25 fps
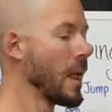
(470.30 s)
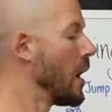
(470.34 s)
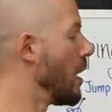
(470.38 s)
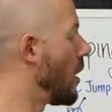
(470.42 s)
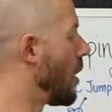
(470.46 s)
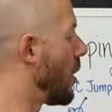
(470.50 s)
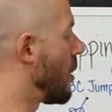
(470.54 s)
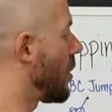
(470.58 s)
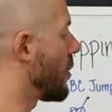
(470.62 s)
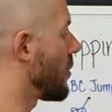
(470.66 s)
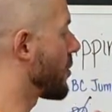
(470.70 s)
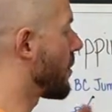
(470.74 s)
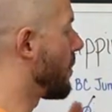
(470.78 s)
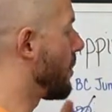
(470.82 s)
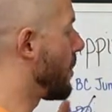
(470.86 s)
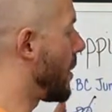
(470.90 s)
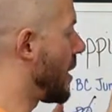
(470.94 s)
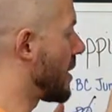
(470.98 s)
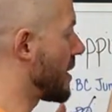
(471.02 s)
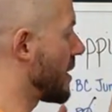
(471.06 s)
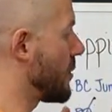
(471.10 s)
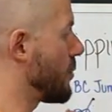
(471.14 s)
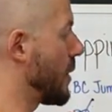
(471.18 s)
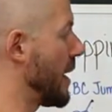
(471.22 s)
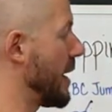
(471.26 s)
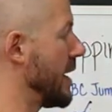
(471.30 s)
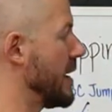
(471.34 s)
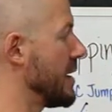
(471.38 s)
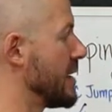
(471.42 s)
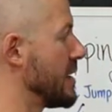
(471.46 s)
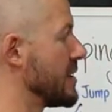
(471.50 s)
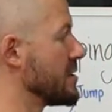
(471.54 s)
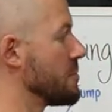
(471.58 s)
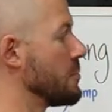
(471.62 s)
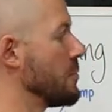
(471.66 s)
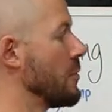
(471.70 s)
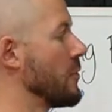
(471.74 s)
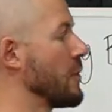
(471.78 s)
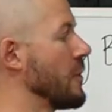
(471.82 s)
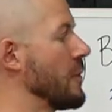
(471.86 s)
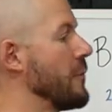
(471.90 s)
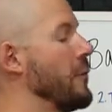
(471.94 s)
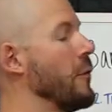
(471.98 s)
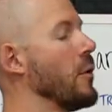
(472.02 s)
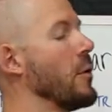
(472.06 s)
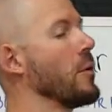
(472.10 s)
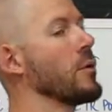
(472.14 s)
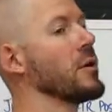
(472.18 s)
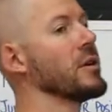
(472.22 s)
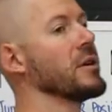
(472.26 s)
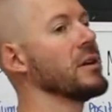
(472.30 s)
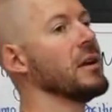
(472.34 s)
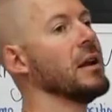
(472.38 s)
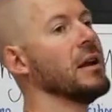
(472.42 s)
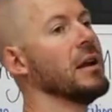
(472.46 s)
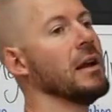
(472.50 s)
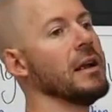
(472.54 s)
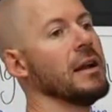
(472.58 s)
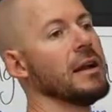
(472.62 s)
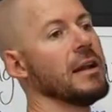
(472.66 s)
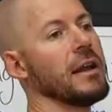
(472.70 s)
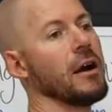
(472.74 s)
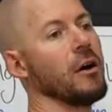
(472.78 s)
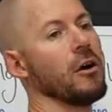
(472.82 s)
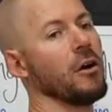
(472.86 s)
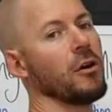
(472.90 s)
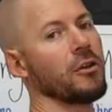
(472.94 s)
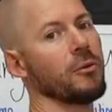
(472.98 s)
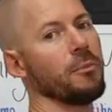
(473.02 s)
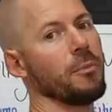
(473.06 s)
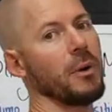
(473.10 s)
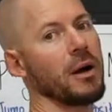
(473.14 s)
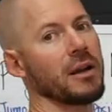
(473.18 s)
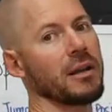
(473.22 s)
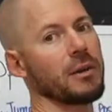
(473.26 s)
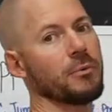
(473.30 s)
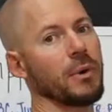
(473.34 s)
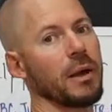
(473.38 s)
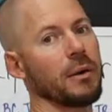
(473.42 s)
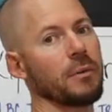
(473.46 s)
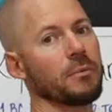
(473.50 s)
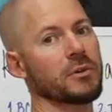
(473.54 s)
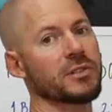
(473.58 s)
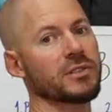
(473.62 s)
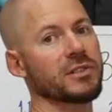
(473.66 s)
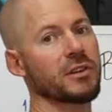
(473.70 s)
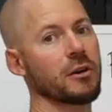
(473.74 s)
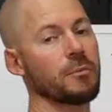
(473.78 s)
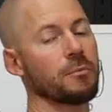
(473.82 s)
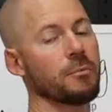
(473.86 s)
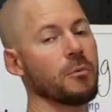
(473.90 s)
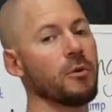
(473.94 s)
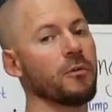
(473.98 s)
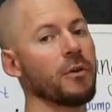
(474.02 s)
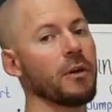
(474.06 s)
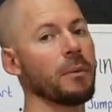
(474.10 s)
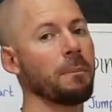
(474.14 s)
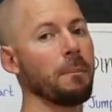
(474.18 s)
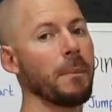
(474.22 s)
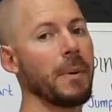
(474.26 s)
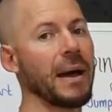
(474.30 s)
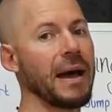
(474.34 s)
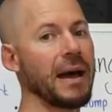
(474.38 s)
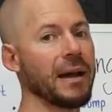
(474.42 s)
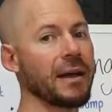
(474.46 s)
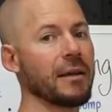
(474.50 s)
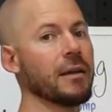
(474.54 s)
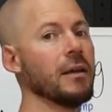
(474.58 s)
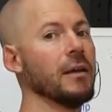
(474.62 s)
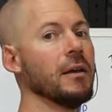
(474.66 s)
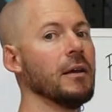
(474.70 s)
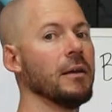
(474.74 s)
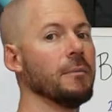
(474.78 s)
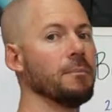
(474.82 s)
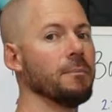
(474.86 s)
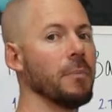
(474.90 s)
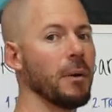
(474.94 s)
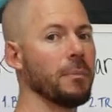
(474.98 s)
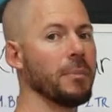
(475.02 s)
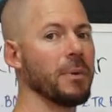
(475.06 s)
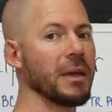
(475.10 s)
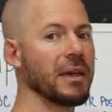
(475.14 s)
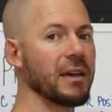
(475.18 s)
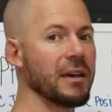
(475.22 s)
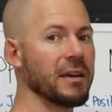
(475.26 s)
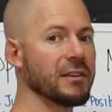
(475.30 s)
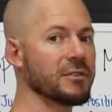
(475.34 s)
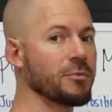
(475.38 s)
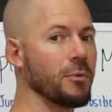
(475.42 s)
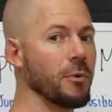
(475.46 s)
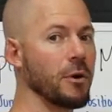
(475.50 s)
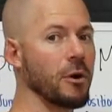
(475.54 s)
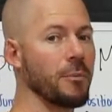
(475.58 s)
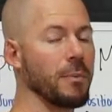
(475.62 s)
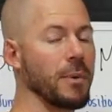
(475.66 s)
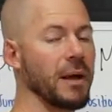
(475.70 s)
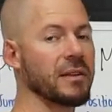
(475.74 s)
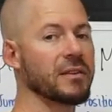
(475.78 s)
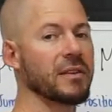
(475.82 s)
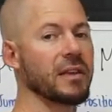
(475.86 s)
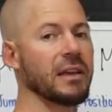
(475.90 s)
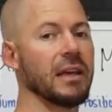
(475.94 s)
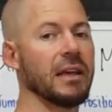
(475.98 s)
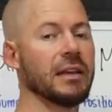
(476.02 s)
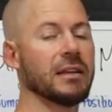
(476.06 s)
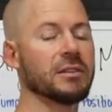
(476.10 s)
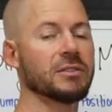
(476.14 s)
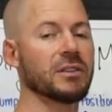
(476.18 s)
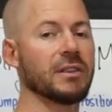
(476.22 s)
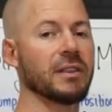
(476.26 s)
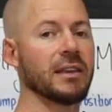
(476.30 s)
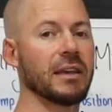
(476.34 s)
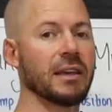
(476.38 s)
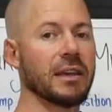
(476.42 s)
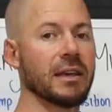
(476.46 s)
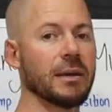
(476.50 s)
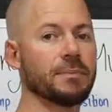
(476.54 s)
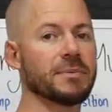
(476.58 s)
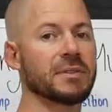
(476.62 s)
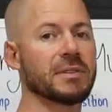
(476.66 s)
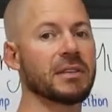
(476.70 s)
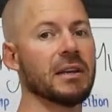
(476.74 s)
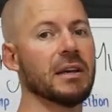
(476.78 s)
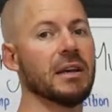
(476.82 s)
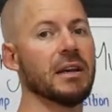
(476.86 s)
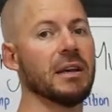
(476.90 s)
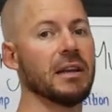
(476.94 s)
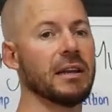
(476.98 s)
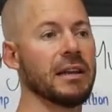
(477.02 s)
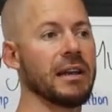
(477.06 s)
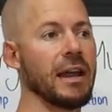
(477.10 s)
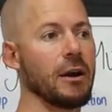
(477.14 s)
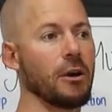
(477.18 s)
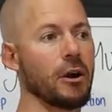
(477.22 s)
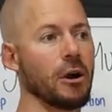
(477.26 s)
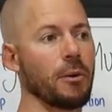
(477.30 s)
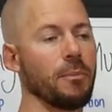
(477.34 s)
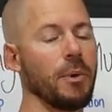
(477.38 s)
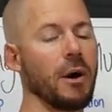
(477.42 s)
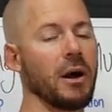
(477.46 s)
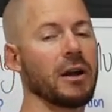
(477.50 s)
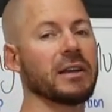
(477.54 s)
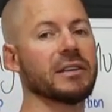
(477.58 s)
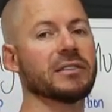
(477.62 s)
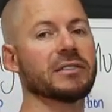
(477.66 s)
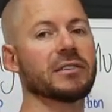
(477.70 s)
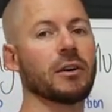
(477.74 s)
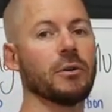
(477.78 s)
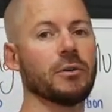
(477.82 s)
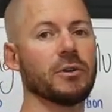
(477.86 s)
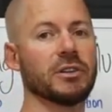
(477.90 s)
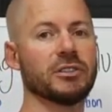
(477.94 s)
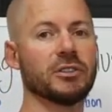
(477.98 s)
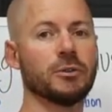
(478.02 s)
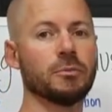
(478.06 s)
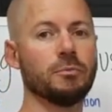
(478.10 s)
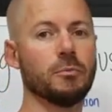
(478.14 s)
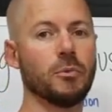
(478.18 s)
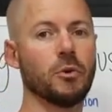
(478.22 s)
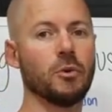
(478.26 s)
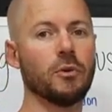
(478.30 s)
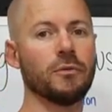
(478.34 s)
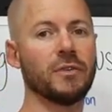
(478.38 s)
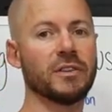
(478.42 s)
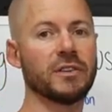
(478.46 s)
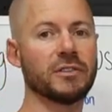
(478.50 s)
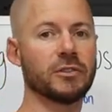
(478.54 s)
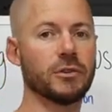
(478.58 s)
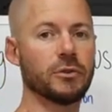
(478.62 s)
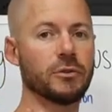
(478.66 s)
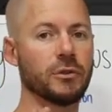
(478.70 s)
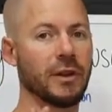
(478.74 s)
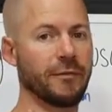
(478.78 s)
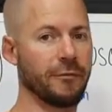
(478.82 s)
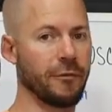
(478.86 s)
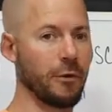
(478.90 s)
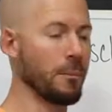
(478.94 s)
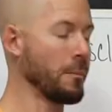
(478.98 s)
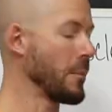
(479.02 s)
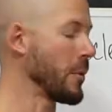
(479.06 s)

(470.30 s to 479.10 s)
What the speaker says: All the body weight is moving forward. Now all the body weight will start moving back, but because we're about to hinge in the hips, now our body's going to move in two different